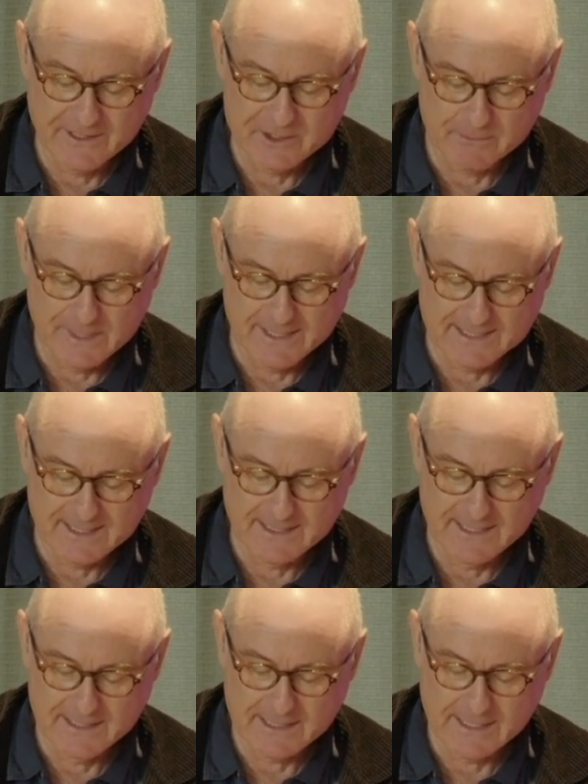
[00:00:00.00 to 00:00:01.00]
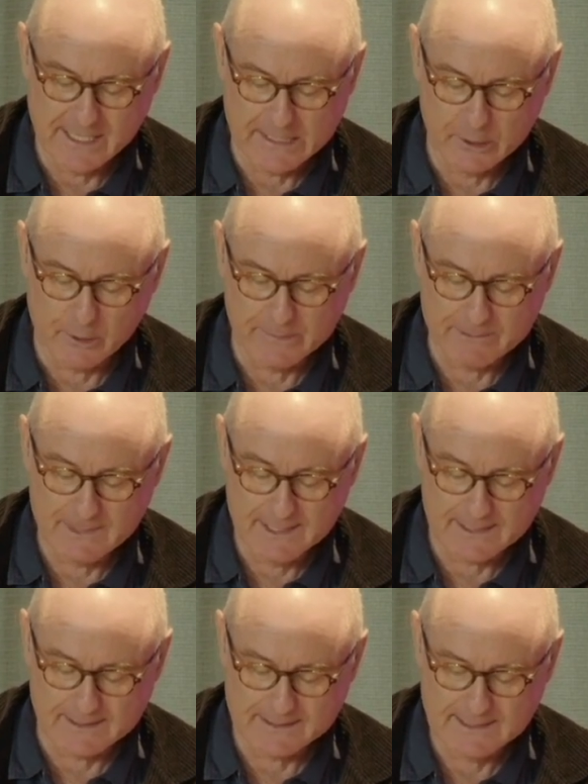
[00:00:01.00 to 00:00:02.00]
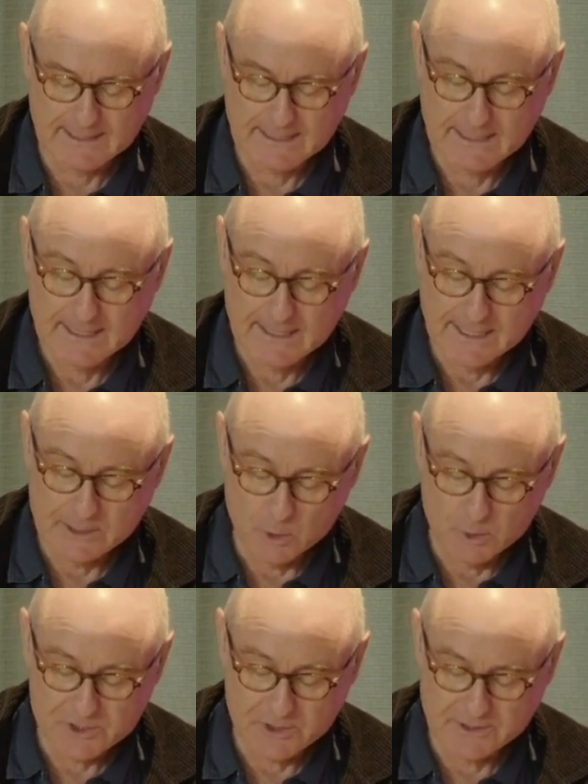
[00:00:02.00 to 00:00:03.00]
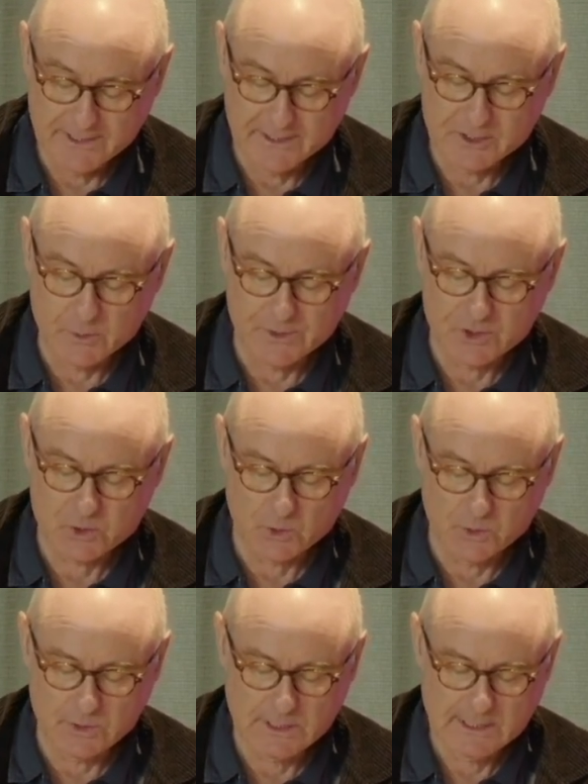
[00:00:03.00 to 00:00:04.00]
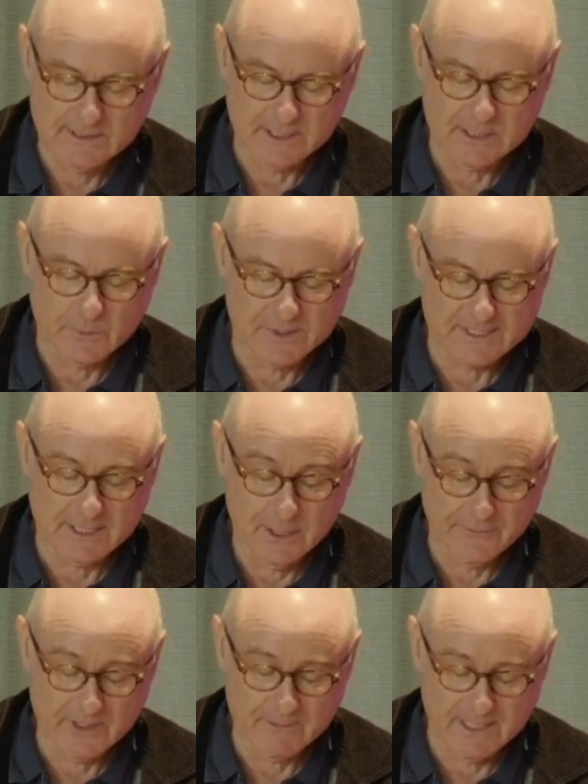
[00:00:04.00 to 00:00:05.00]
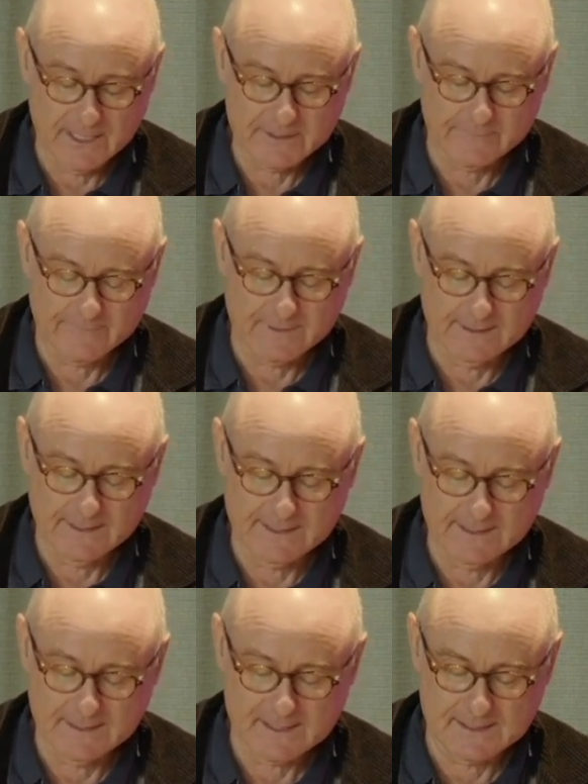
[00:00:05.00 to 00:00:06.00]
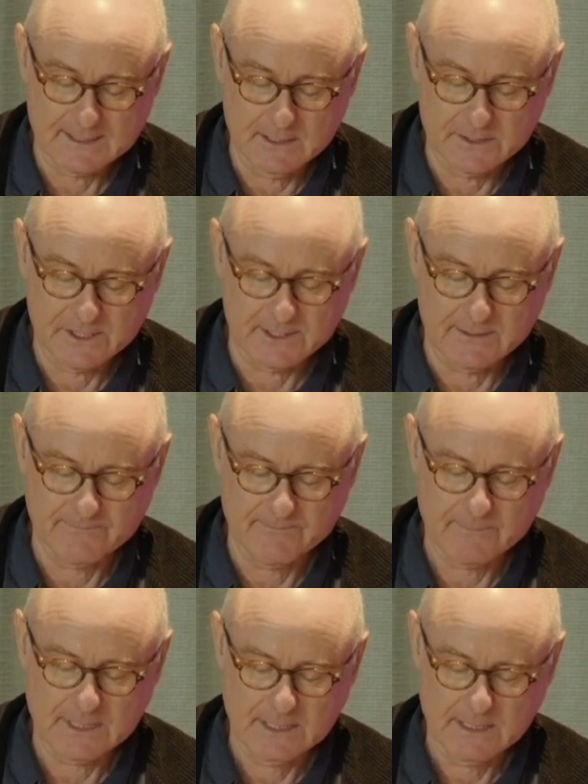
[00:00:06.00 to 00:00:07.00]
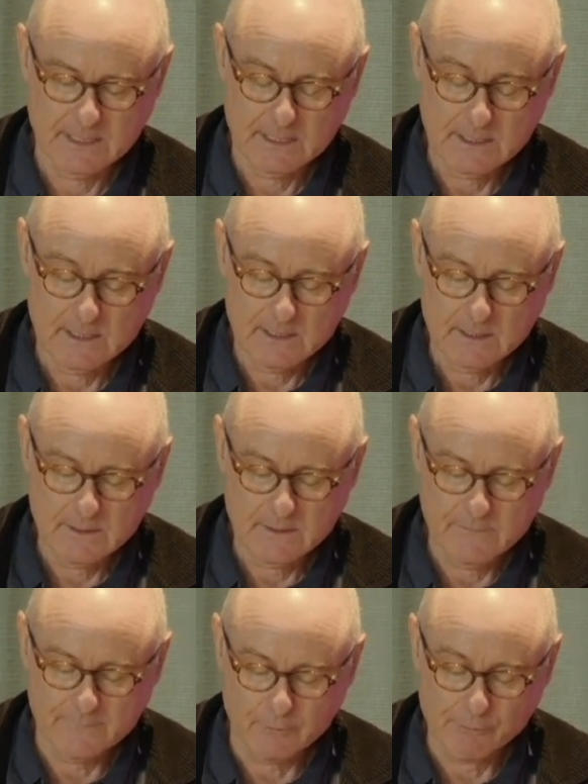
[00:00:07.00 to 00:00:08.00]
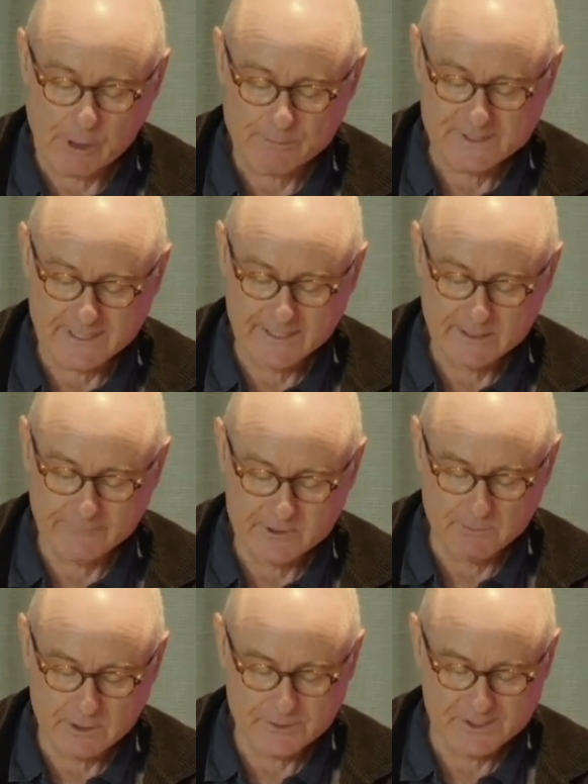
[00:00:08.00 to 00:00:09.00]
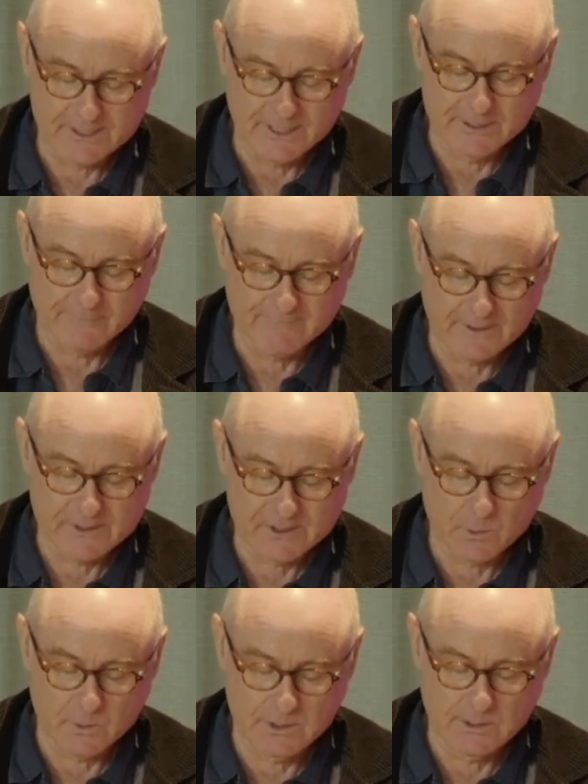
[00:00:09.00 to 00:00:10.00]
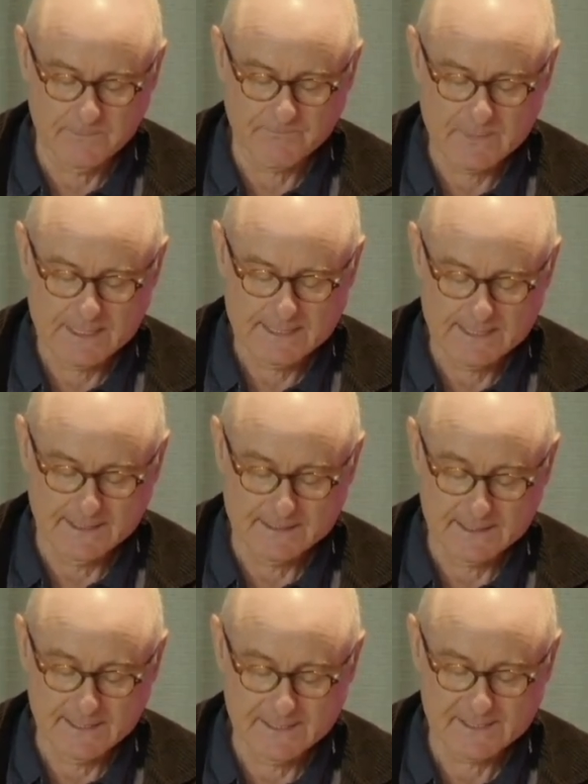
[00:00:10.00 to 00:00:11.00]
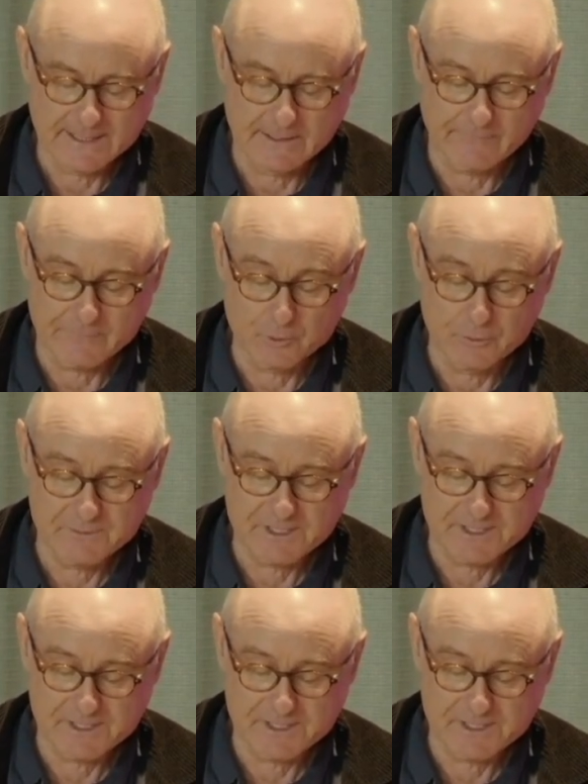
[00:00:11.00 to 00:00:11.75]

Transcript: to maintain an economic market, it also needed to ensure that there was a healthy market for ideas and culture. For a representative democracy to function well, it needs an informed